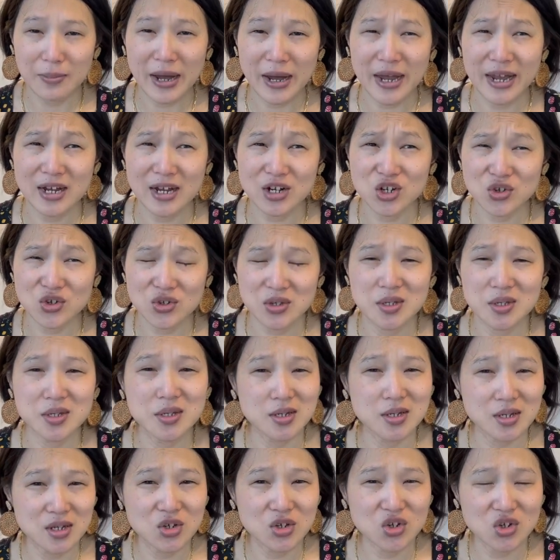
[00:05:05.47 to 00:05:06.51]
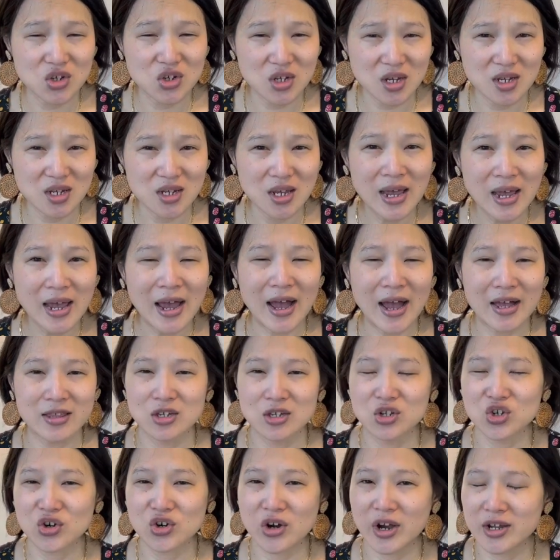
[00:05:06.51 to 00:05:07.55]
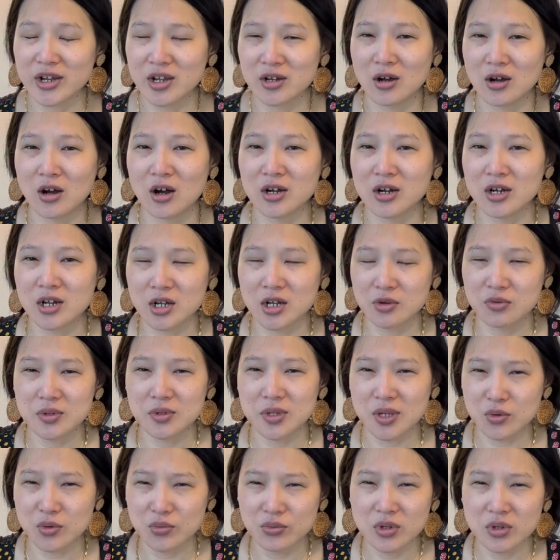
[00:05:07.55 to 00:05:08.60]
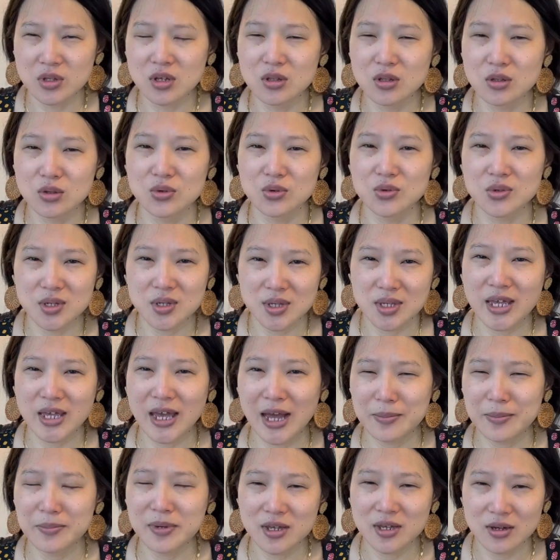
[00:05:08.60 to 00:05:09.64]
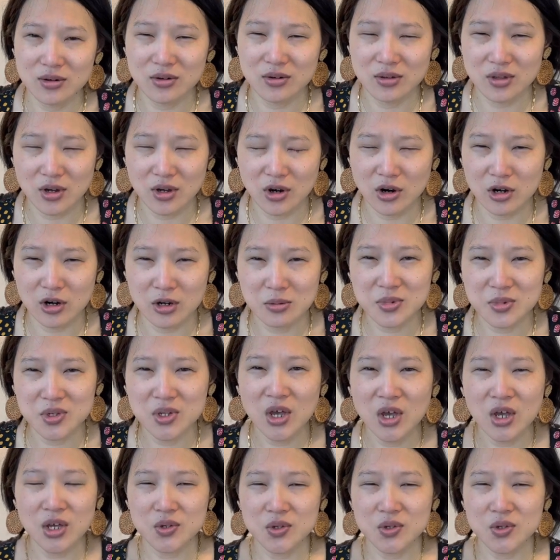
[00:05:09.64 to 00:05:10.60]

I actually stitched it and then tried it on and it was like really loose and gappy under the arms.